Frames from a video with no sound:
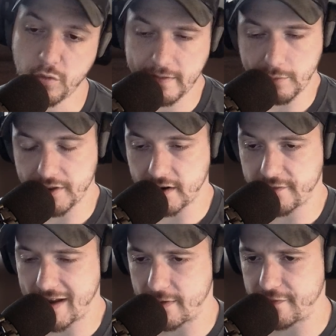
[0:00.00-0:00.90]
moving in with
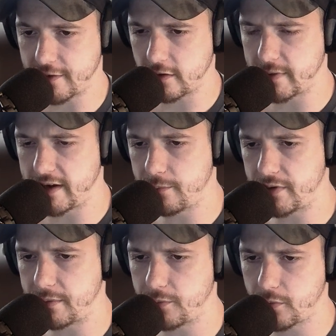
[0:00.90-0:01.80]
our family for a little bit, and
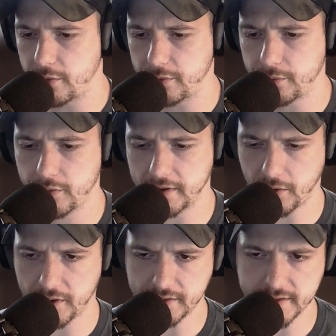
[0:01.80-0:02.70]
we were we're
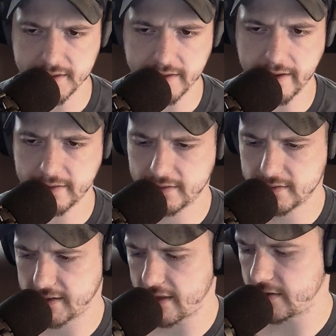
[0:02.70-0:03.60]
going good to the,
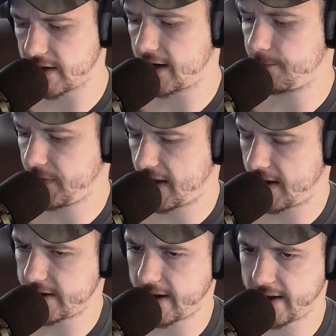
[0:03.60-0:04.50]
together there,
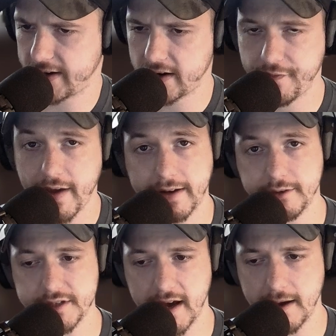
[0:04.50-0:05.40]
and I get a
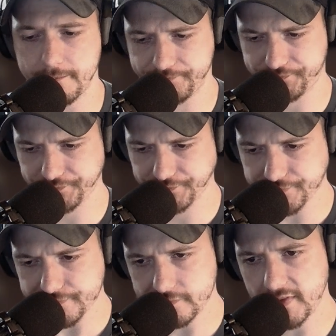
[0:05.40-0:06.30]
factory job
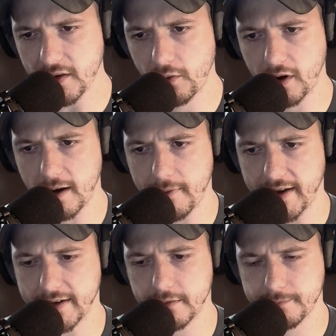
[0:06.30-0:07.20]
where I'm
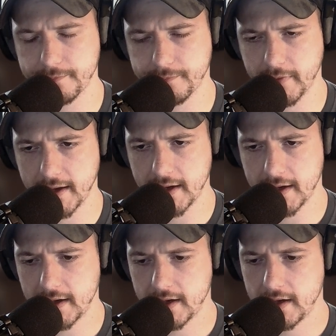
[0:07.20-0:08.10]
like
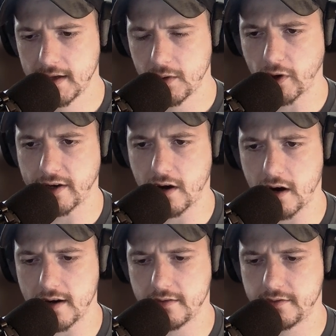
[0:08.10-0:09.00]
working
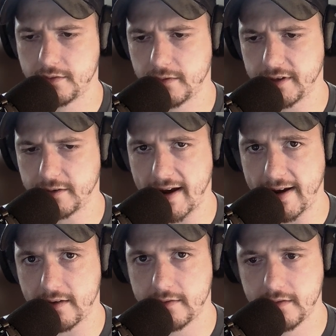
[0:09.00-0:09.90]
hard, really
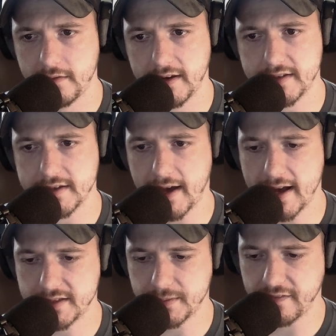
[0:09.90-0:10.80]
grinding. It's a
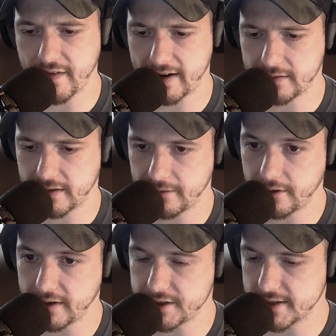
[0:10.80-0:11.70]
hot, sweaty factory,
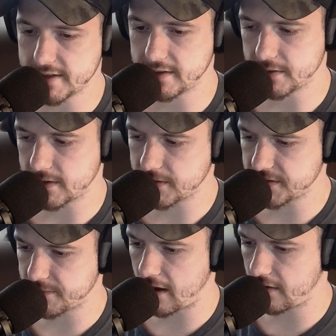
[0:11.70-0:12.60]
really adjusting to it. It
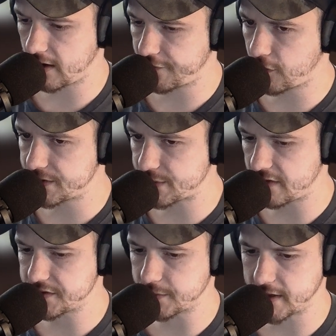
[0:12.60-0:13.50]
was about like four
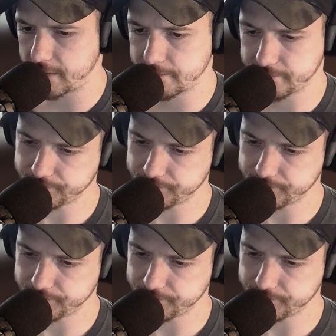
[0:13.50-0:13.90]
twelves a week,